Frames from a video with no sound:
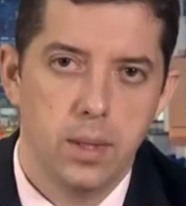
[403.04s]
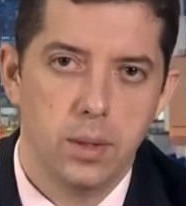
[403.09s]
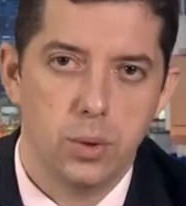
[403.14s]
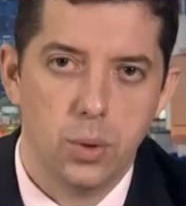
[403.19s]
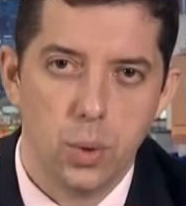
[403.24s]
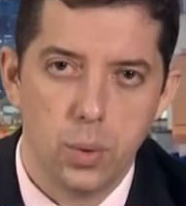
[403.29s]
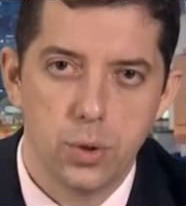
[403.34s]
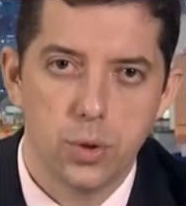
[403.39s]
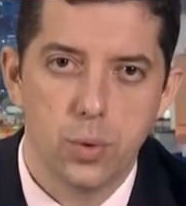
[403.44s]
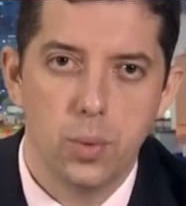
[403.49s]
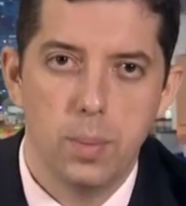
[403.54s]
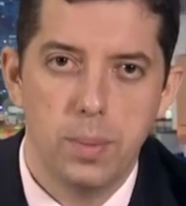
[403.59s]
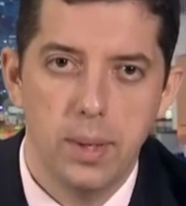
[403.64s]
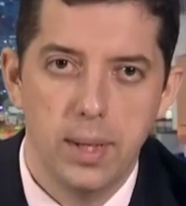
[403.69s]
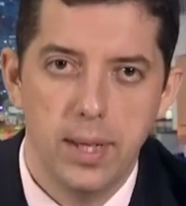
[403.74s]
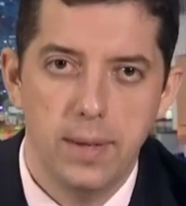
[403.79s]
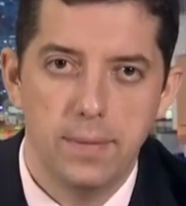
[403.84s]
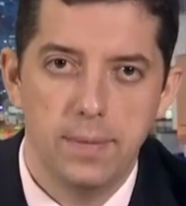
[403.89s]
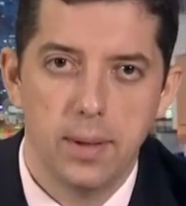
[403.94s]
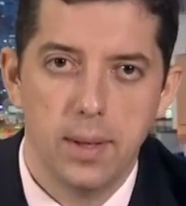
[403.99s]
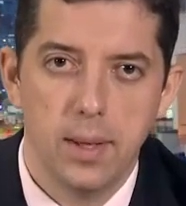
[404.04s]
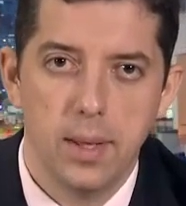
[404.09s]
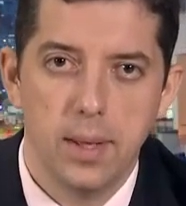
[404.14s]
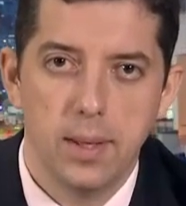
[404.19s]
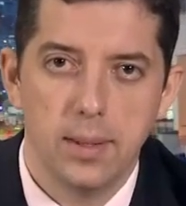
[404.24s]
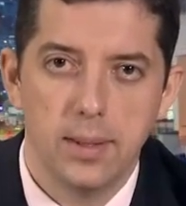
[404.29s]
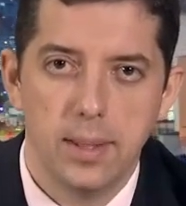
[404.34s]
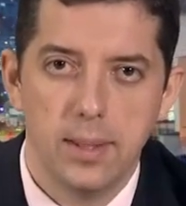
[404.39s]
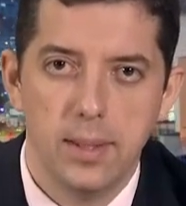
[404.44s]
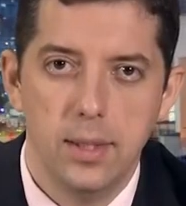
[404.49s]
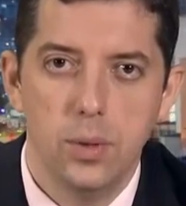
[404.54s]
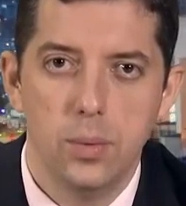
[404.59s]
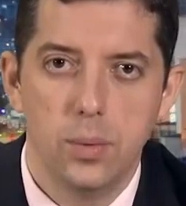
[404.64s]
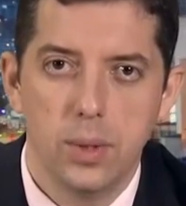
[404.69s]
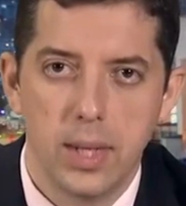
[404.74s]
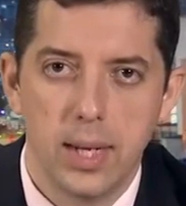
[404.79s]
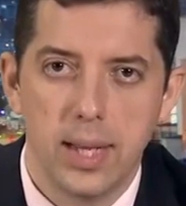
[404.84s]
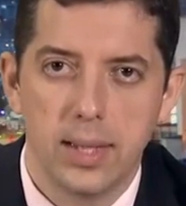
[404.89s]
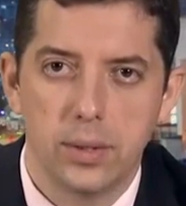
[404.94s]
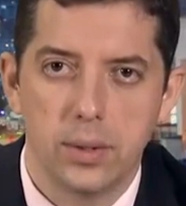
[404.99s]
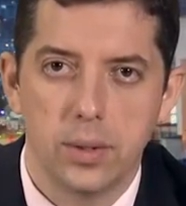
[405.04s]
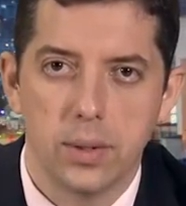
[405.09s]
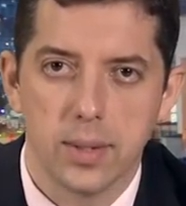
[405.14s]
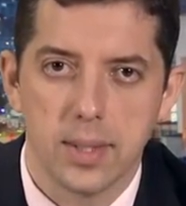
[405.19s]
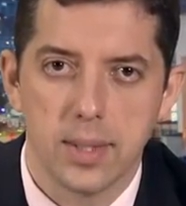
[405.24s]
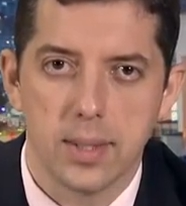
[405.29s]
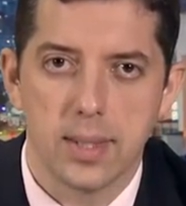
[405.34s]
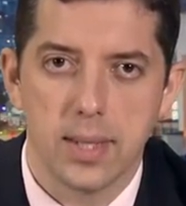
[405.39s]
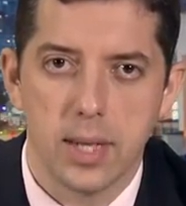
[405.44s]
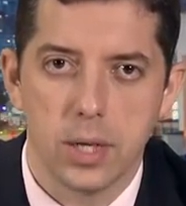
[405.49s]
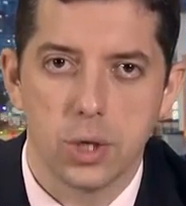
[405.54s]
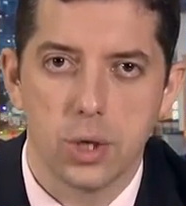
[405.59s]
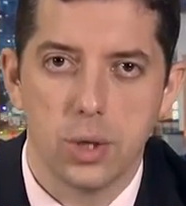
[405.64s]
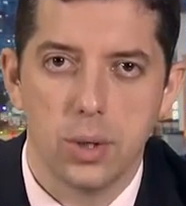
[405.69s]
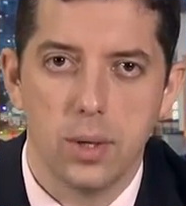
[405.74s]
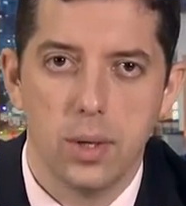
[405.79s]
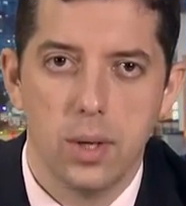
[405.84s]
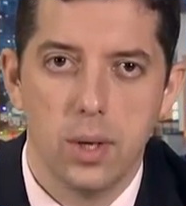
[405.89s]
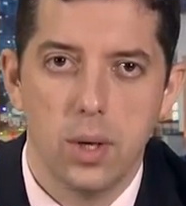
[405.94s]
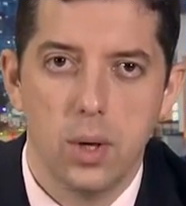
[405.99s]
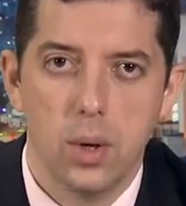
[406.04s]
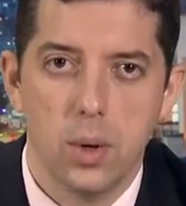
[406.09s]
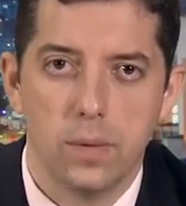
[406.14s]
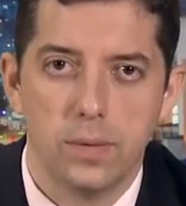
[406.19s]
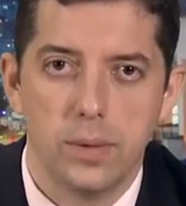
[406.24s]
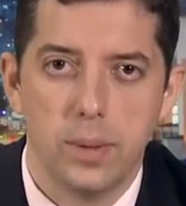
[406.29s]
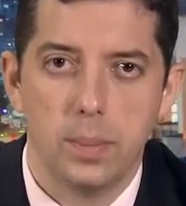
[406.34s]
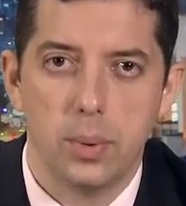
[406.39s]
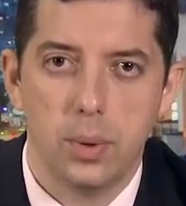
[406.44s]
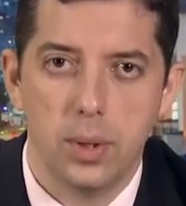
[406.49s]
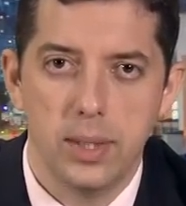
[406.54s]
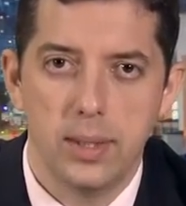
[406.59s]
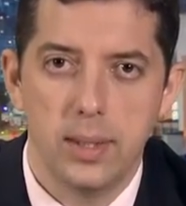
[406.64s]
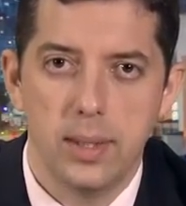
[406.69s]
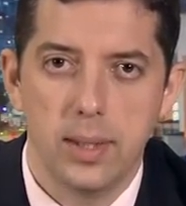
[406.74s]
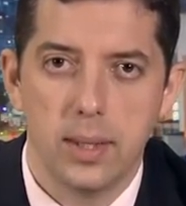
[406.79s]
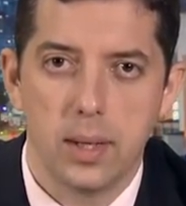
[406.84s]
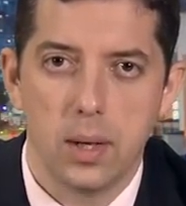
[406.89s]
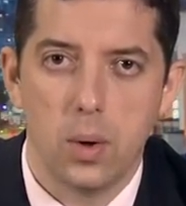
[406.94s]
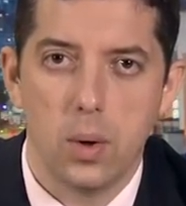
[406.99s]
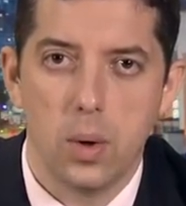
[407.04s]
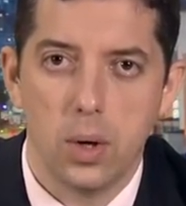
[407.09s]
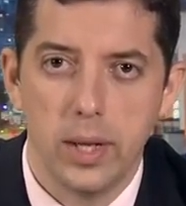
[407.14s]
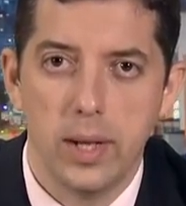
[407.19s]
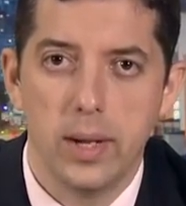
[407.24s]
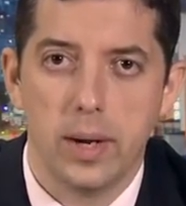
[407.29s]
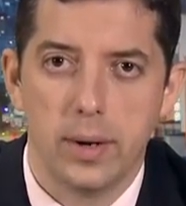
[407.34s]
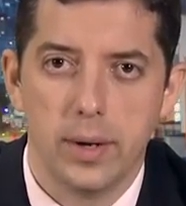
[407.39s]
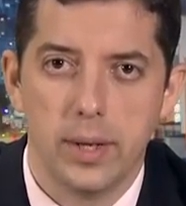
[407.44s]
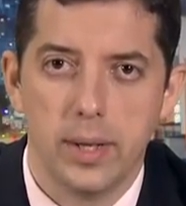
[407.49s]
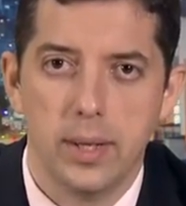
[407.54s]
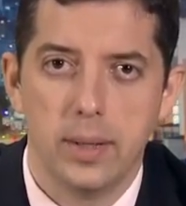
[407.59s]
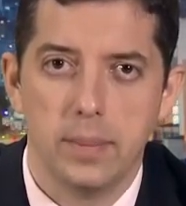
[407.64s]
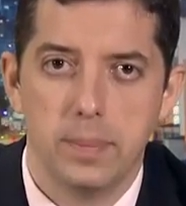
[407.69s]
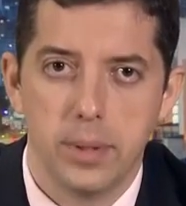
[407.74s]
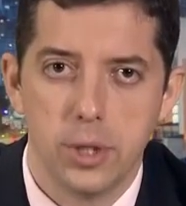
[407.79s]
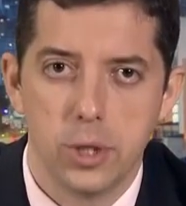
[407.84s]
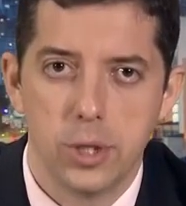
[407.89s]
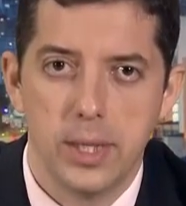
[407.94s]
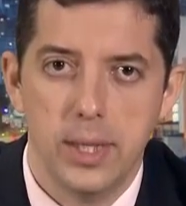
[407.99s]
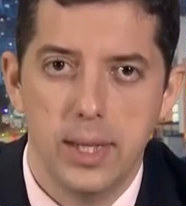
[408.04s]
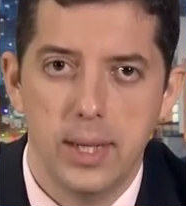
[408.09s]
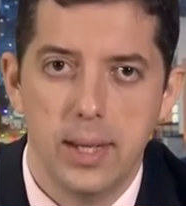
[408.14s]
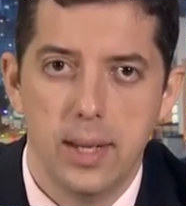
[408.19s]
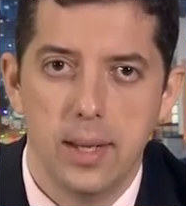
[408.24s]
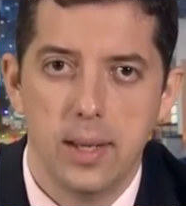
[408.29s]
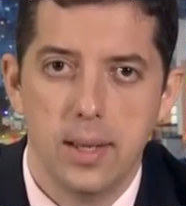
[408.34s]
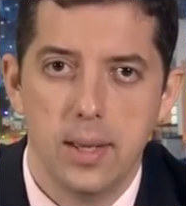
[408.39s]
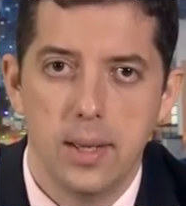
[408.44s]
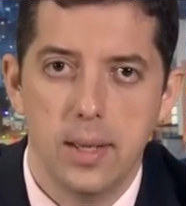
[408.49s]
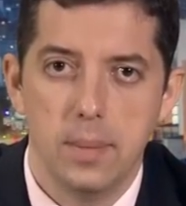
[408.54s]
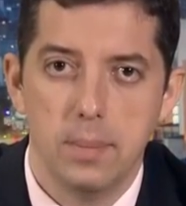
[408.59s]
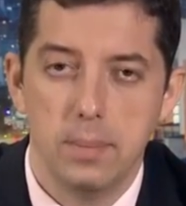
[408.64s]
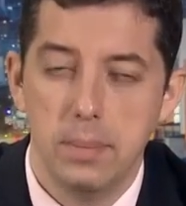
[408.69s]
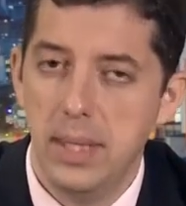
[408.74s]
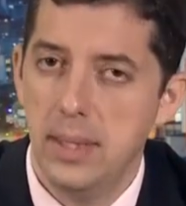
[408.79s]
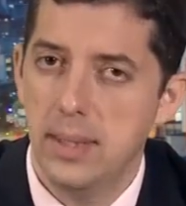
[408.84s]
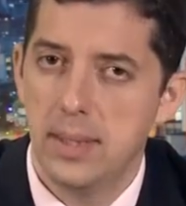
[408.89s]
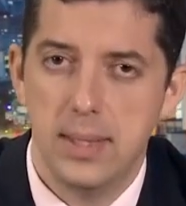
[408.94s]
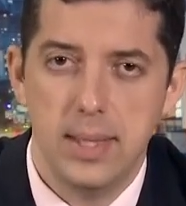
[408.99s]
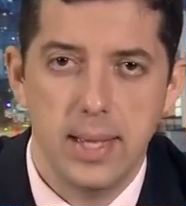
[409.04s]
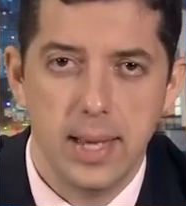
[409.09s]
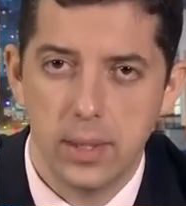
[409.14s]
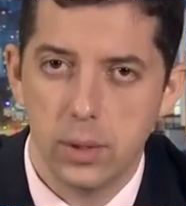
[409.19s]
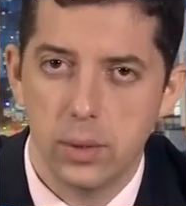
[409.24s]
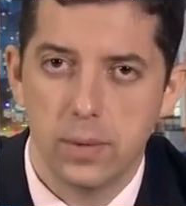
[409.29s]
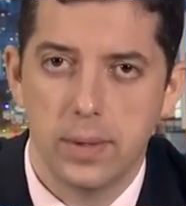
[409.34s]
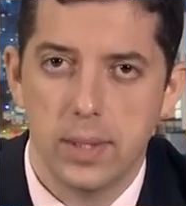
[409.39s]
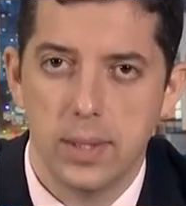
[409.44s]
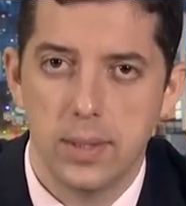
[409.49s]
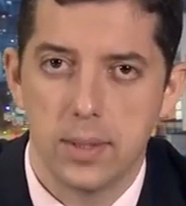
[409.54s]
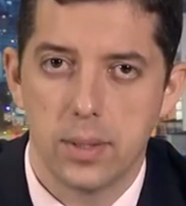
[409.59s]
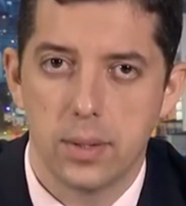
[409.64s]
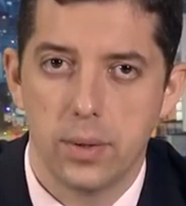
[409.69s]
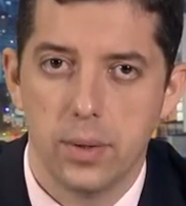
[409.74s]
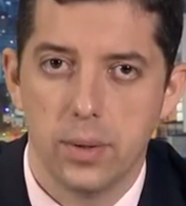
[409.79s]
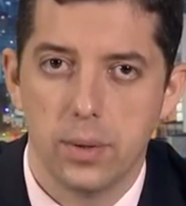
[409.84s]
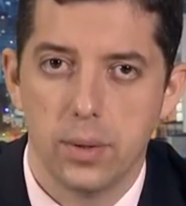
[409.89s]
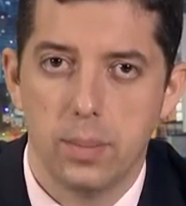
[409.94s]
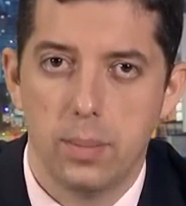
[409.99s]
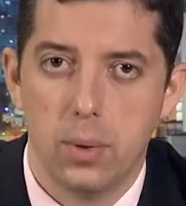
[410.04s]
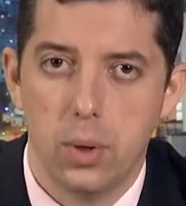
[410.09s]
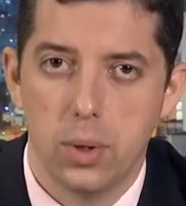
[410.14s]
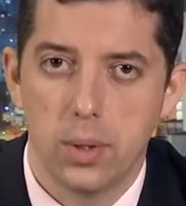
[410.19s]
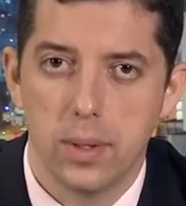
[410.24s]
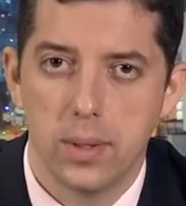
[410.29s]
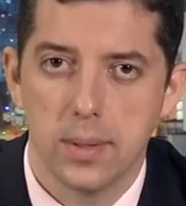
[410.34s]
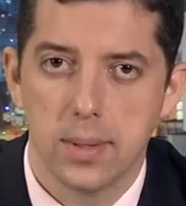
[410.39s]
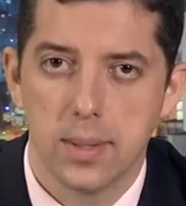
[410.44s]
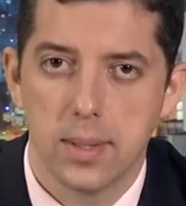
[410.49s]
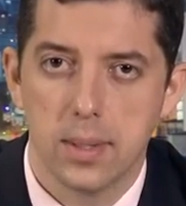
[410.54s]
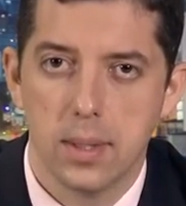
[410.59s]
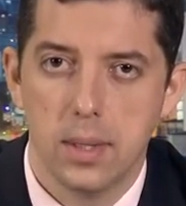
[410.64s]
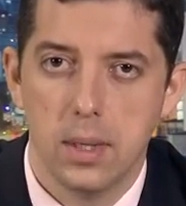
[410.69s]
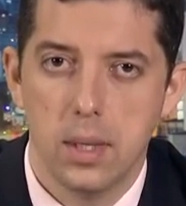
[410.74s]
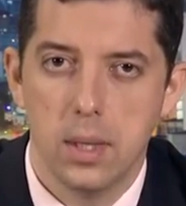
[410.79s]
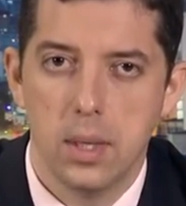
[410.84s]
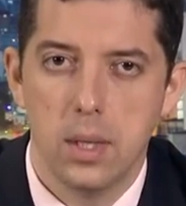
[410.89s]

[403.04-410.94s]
Those who believe that the unilateral secession of the political oligarchy in Pristina means the end of history on the Balkans